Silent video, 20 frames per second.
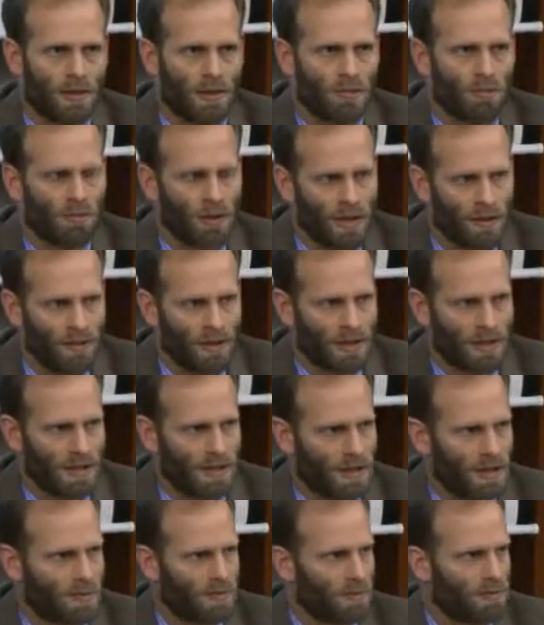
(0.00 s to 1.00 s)
to
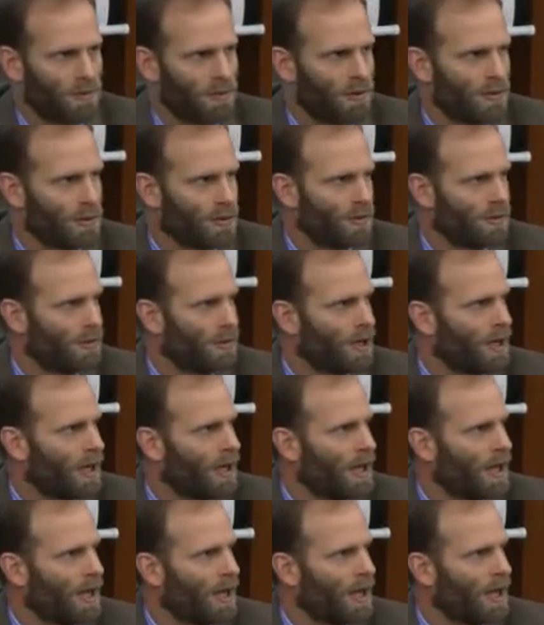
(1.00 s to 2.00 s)
revisit this proposal
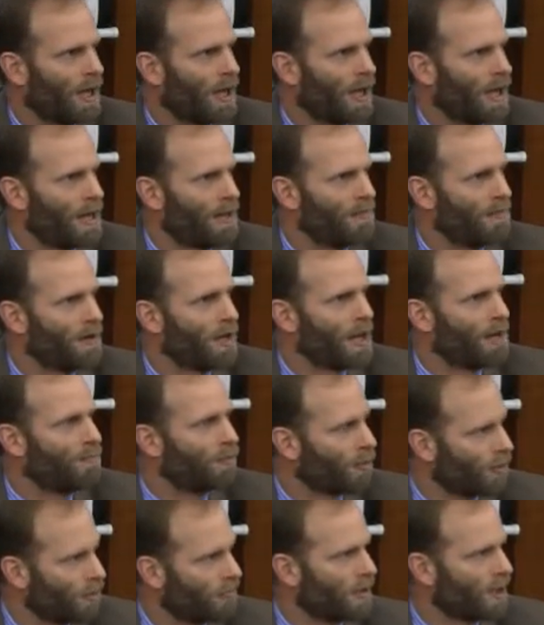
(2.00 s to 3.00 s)
and
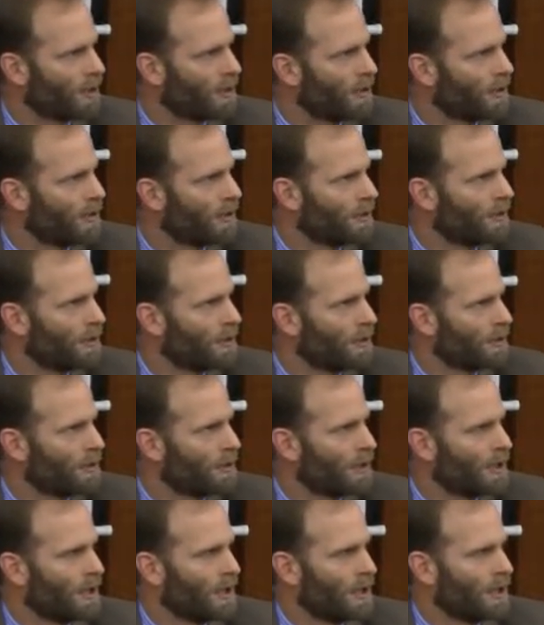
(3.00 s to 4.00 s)
improve
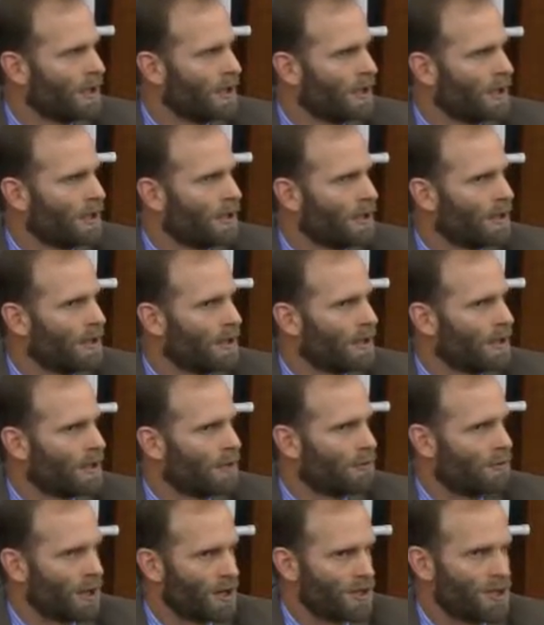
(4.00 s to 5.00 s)
it.
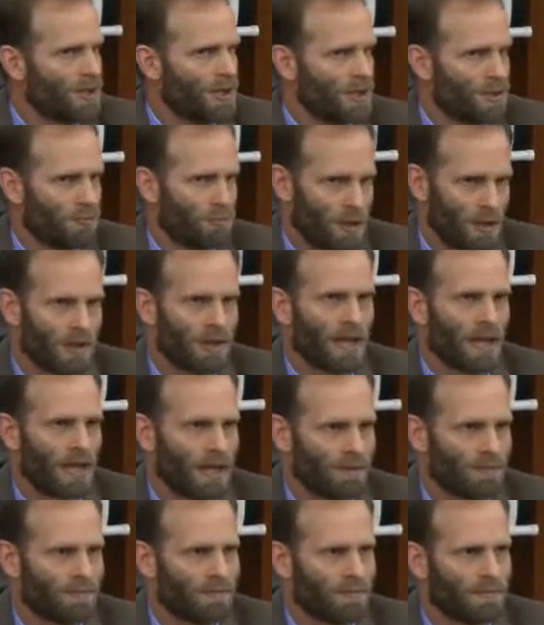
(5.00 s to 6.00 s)
The question is, will
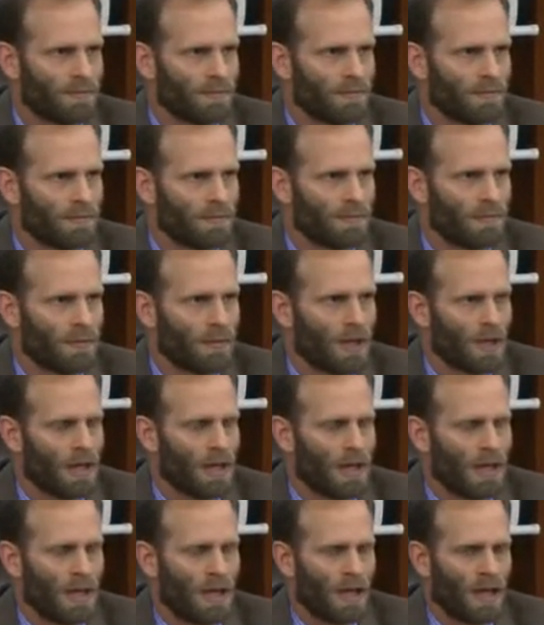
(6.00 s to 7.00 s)
they?
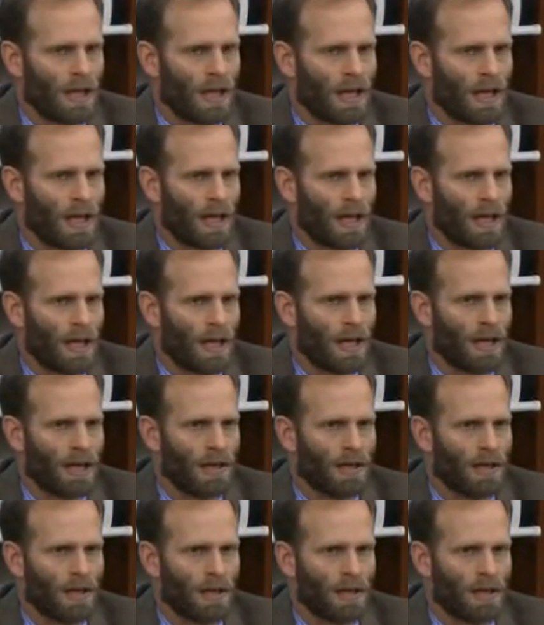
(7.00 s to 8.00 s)

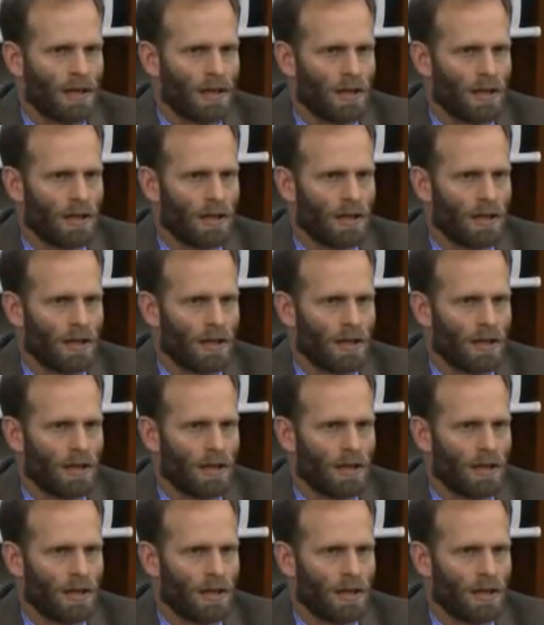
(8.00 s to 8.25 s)
And